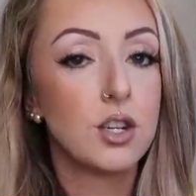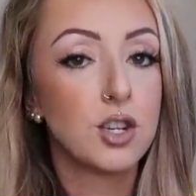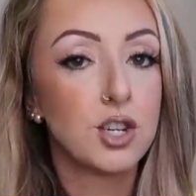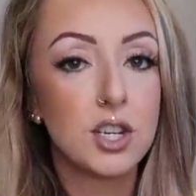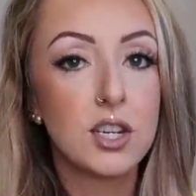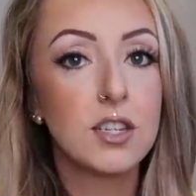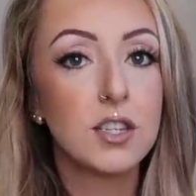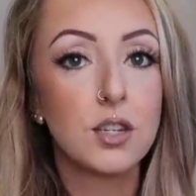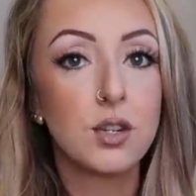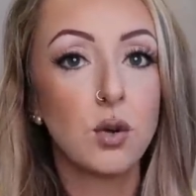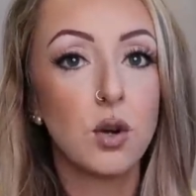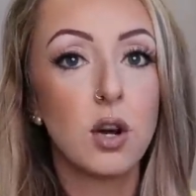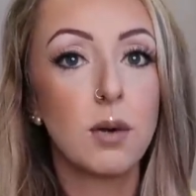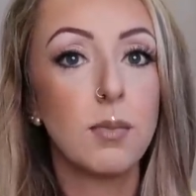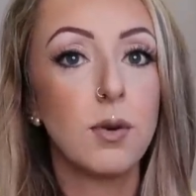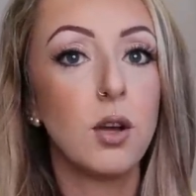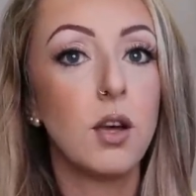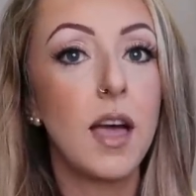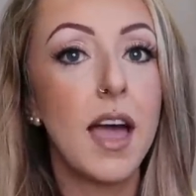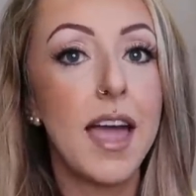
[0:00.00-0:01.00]
She's
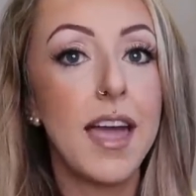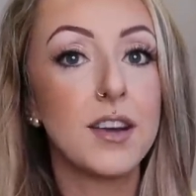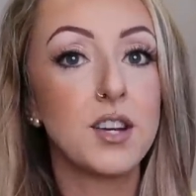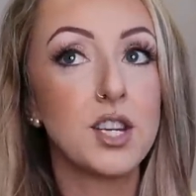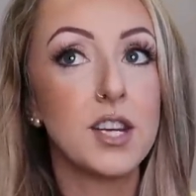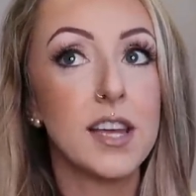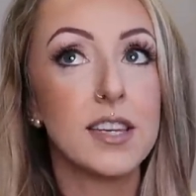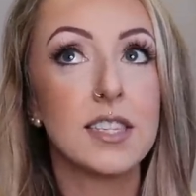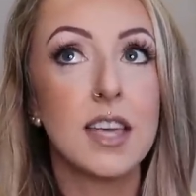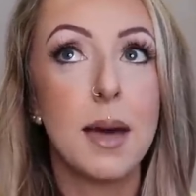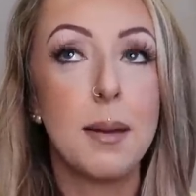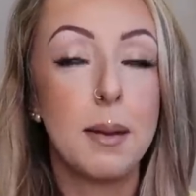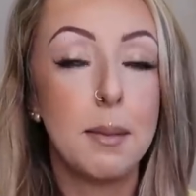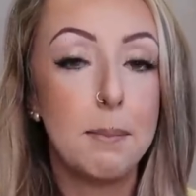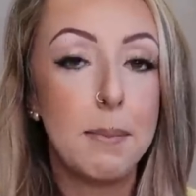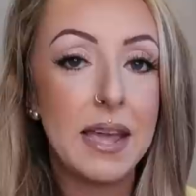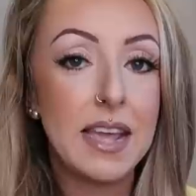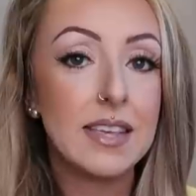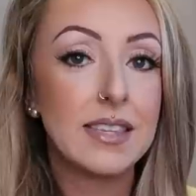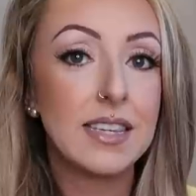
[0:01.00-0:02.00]
adorable and she has an
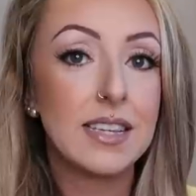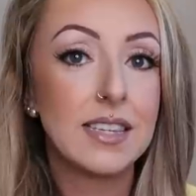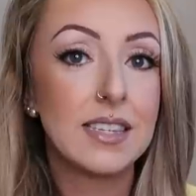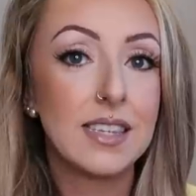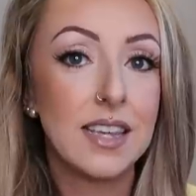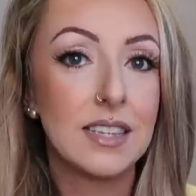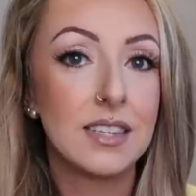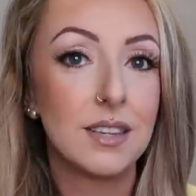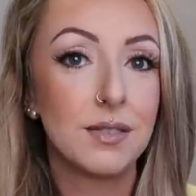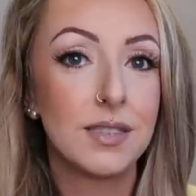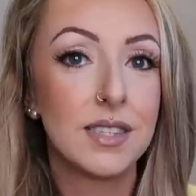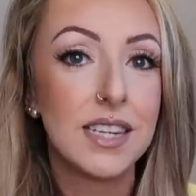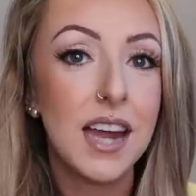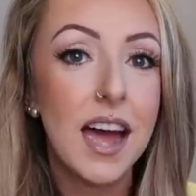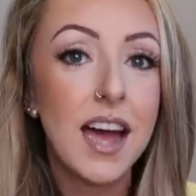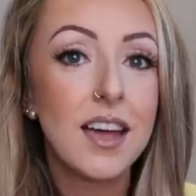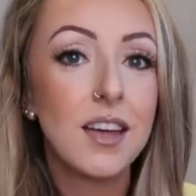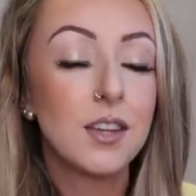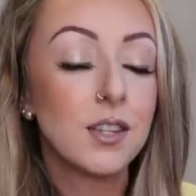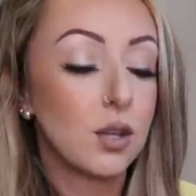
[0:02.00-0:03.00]
amazing sense of
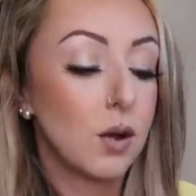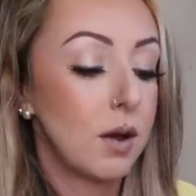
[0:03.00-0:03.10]
style.